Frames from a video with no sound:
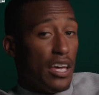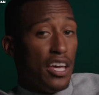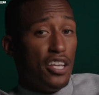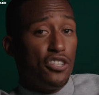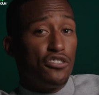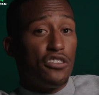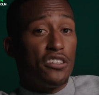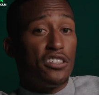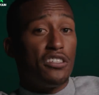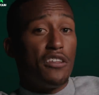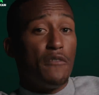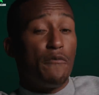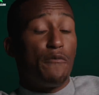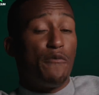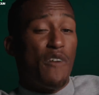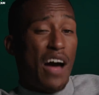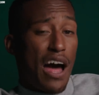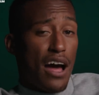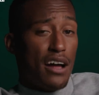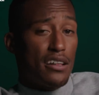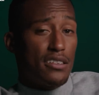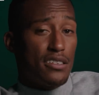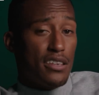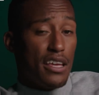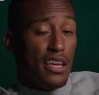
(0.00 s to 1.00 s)
yeah, interesting
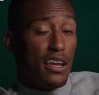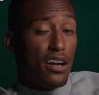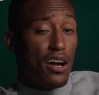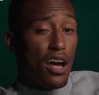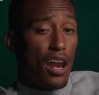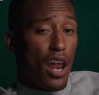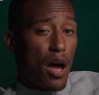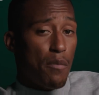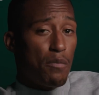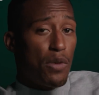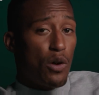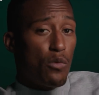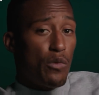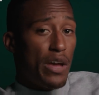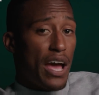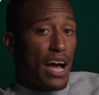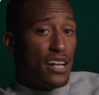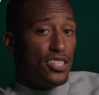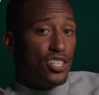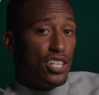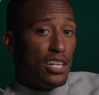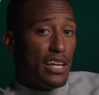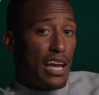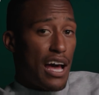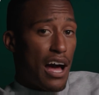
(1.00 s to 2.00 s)
bread. Fact: in Colombia, we
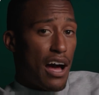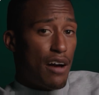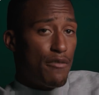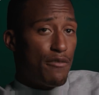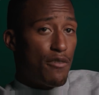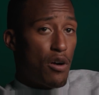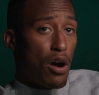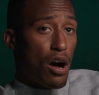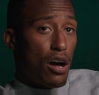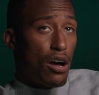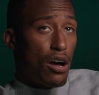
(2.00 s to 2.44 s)
actually have